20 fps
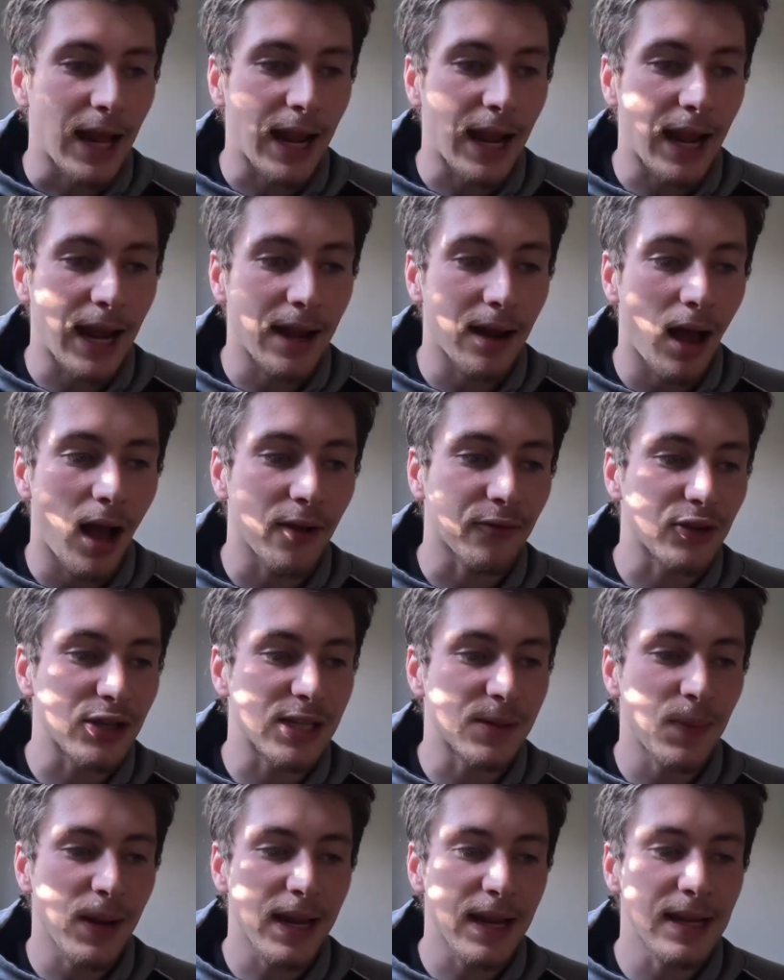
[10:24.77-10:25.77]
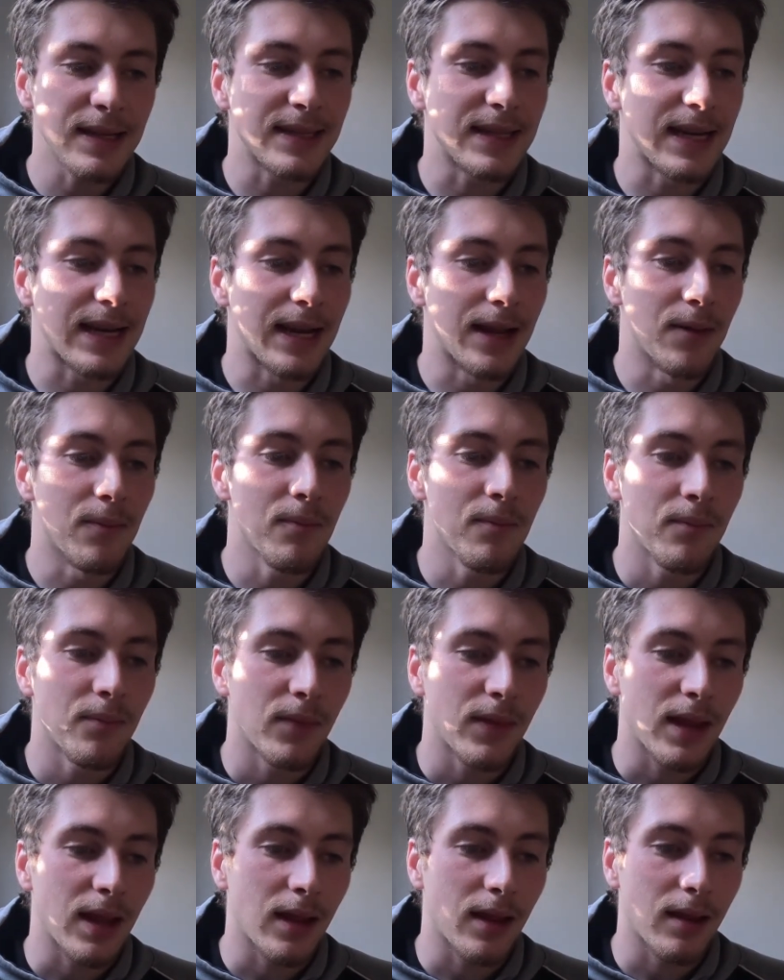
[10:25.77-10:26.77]
and after speaking to him
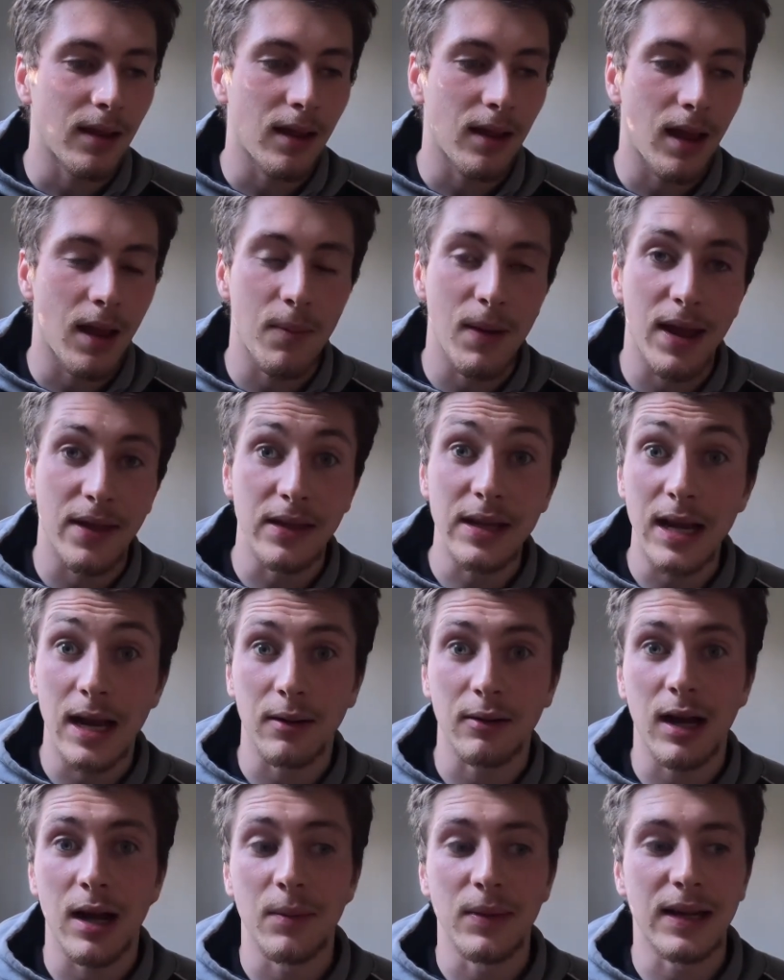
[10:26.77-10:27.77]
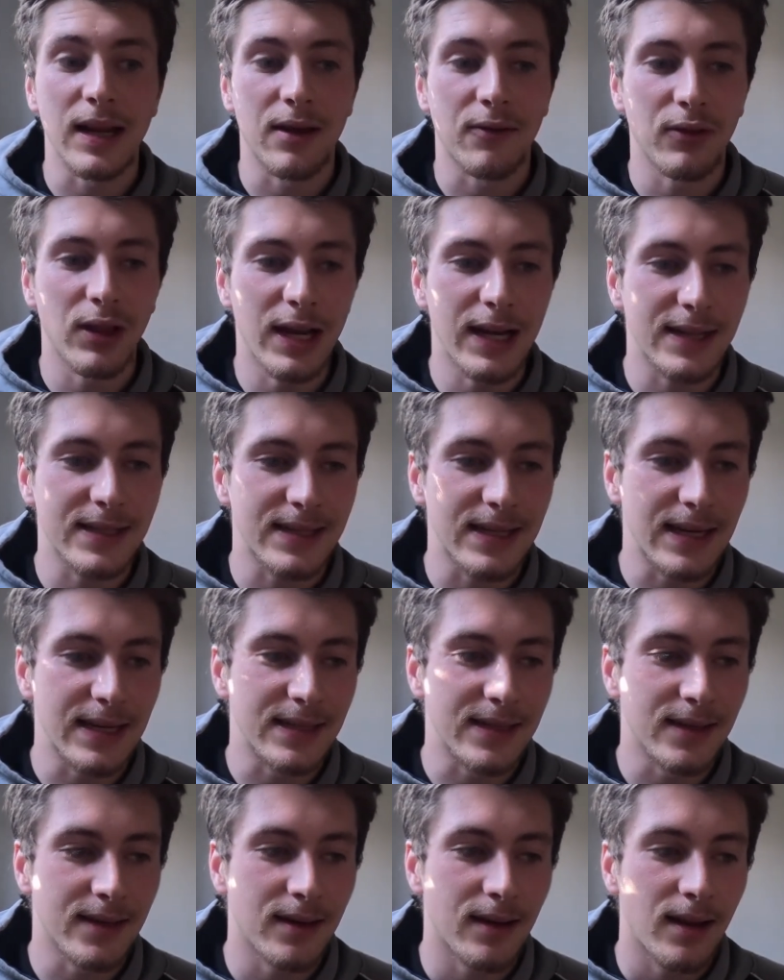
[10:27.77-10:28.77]
about the upcoming athletic
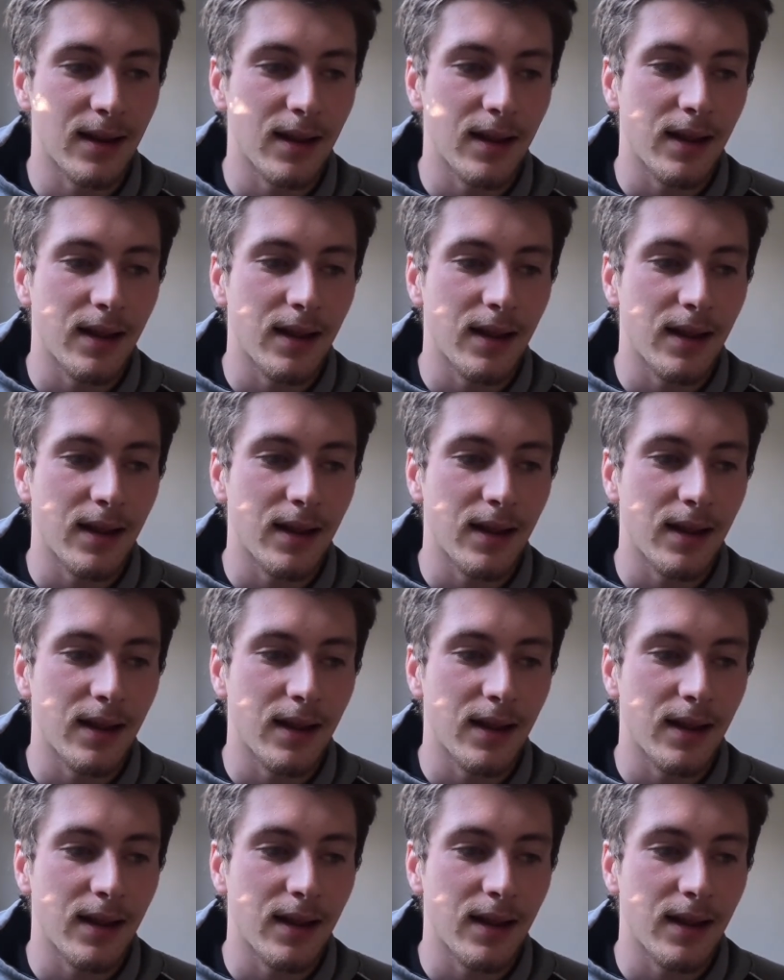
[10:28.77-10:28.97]
season,